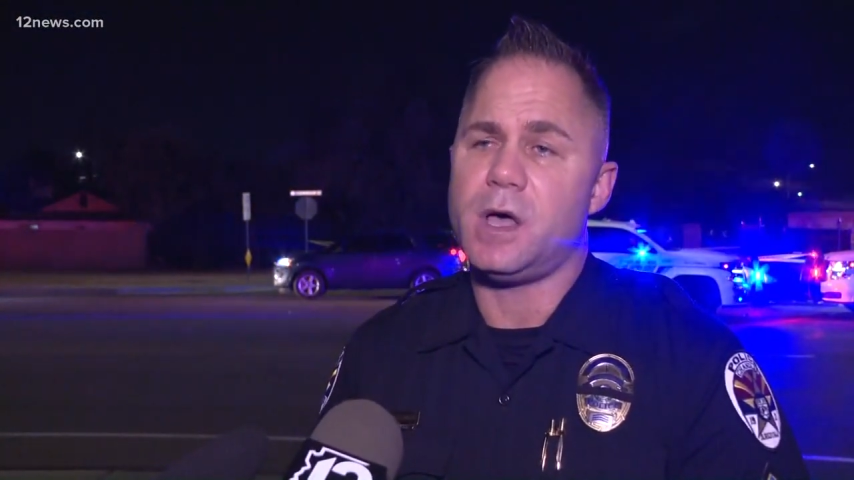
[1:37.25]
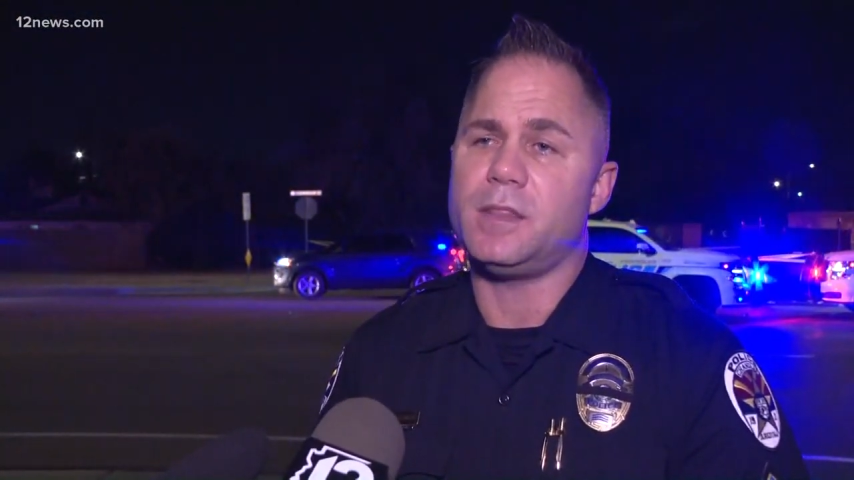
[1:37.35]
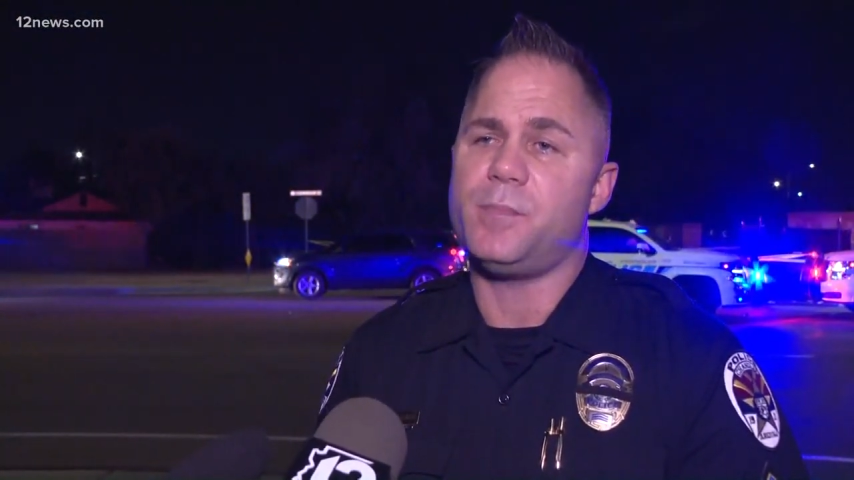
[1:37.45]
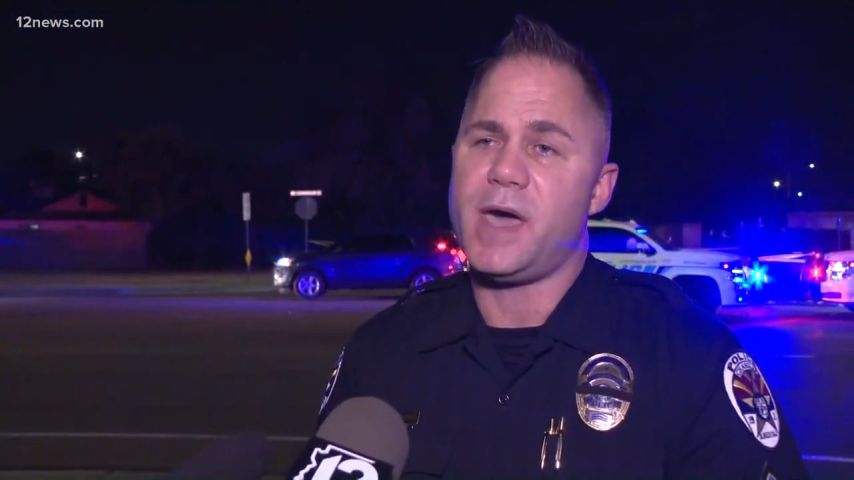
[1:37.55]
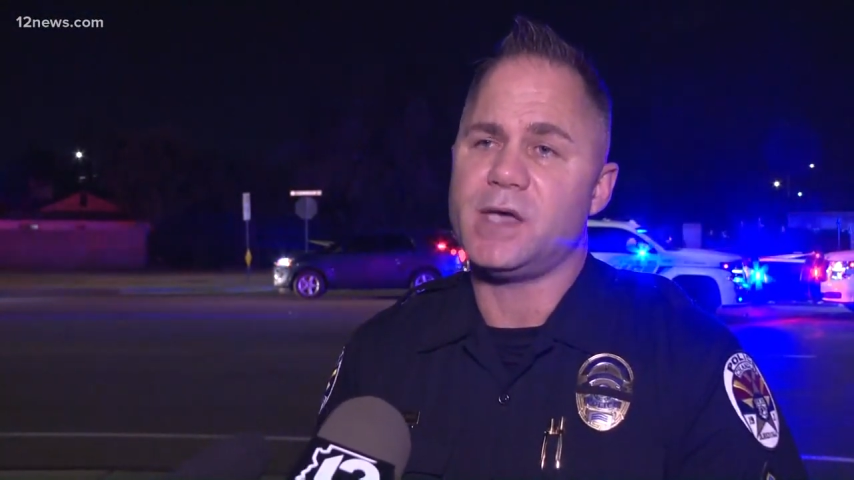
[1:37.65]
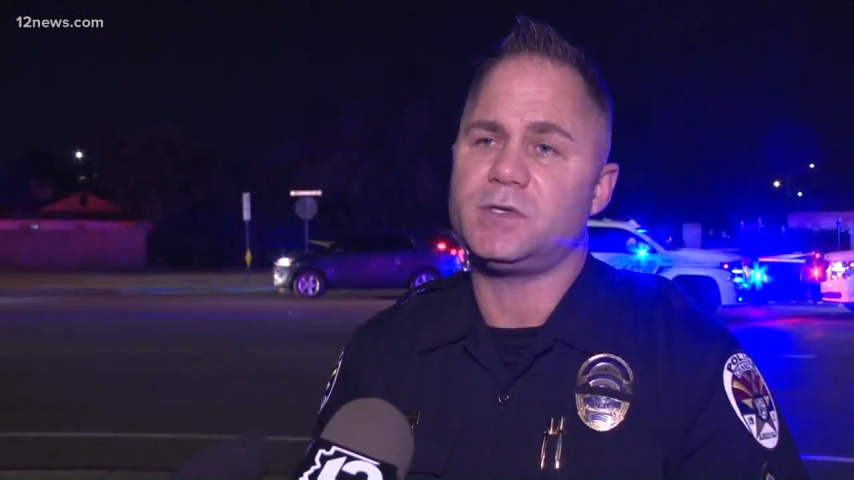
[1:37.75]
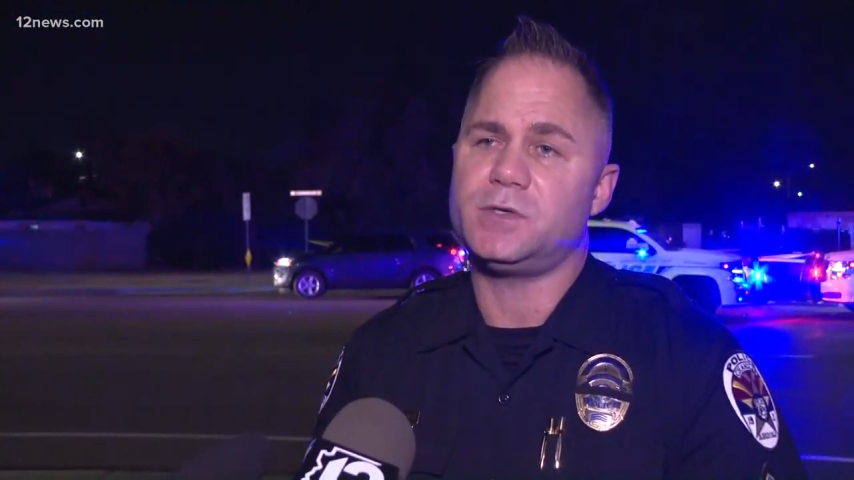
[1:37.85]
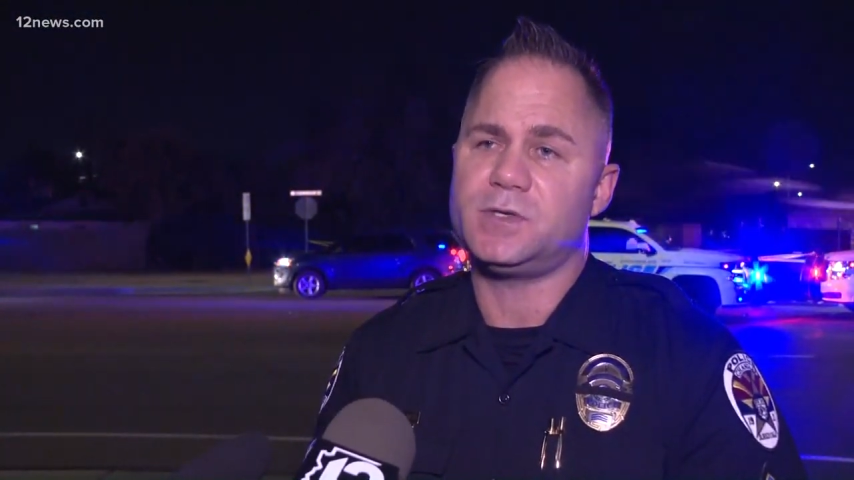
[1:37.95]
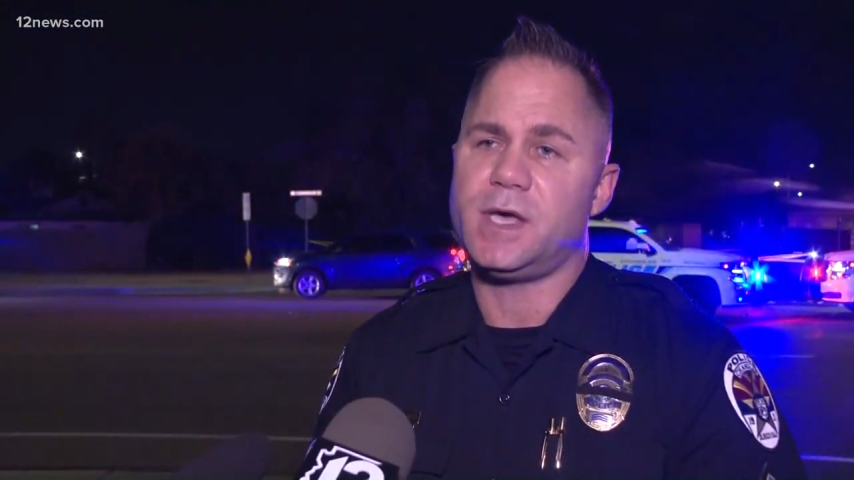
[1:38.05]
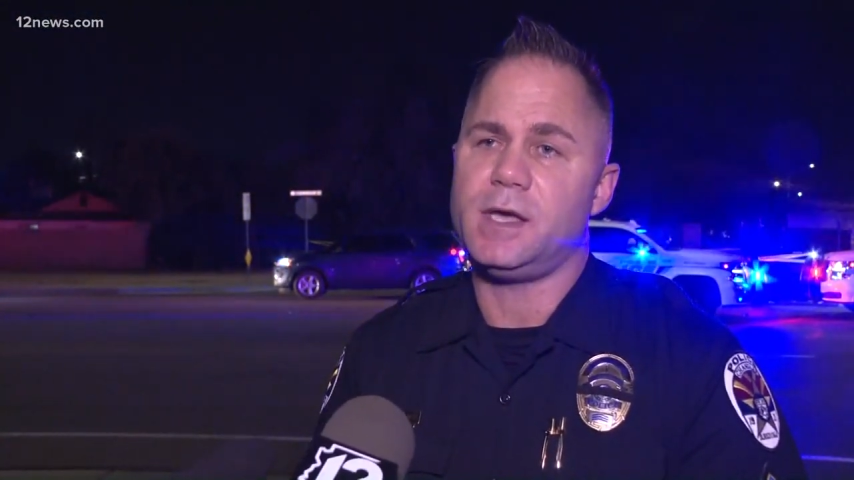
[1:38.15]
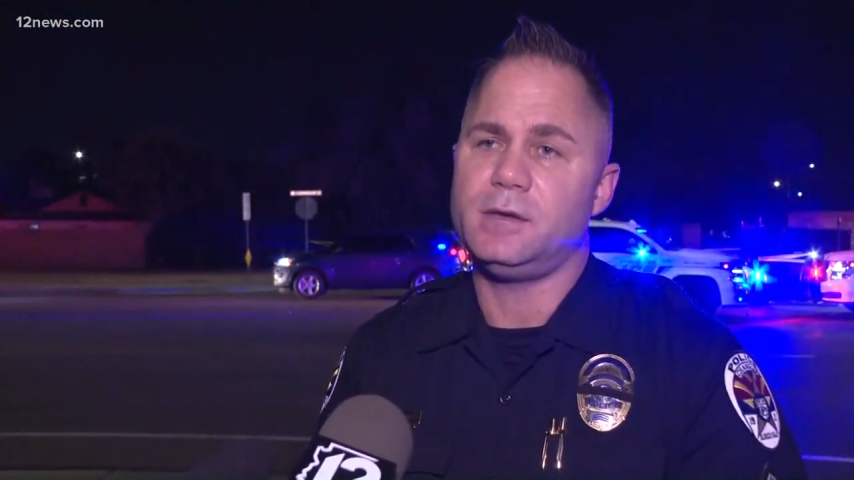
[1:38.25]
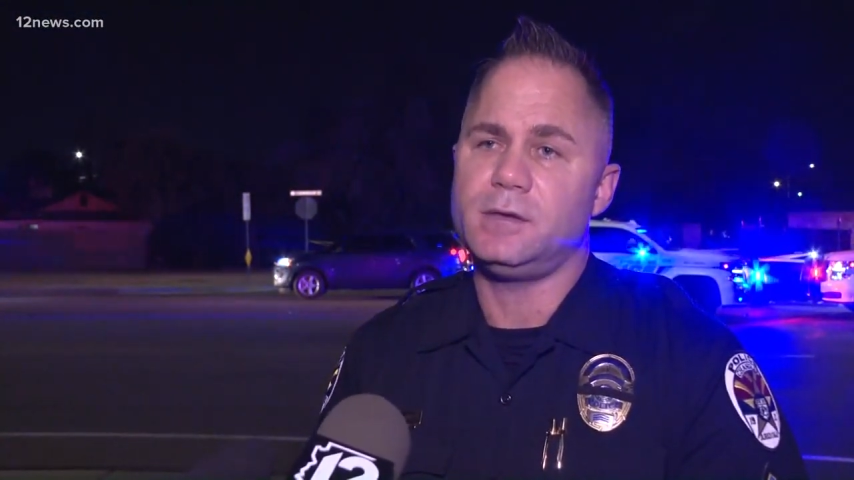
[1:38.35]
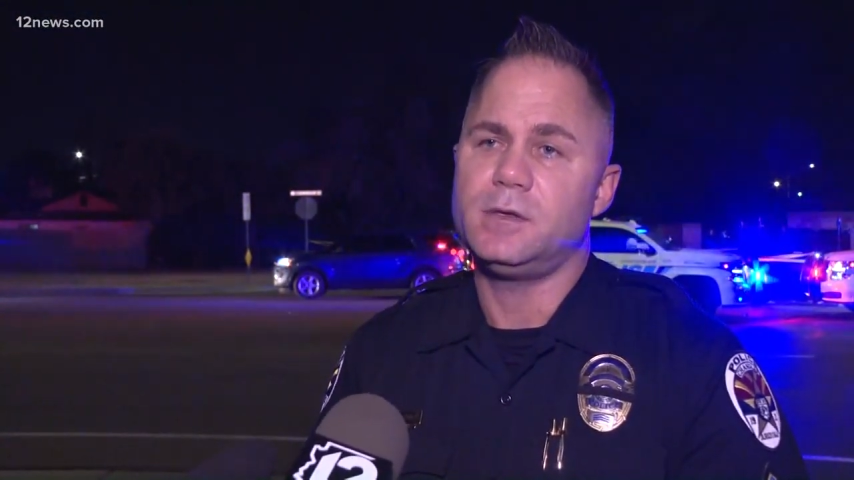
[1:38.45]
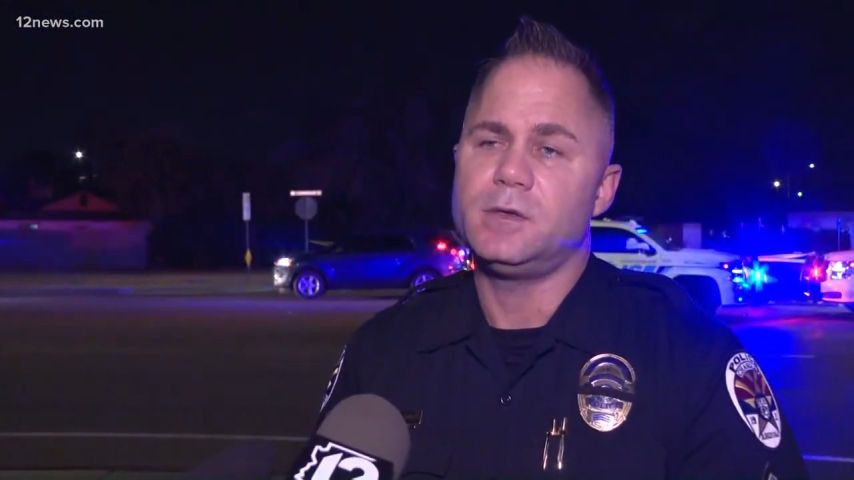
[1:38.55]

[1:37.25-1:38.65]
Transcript: on the passenger side,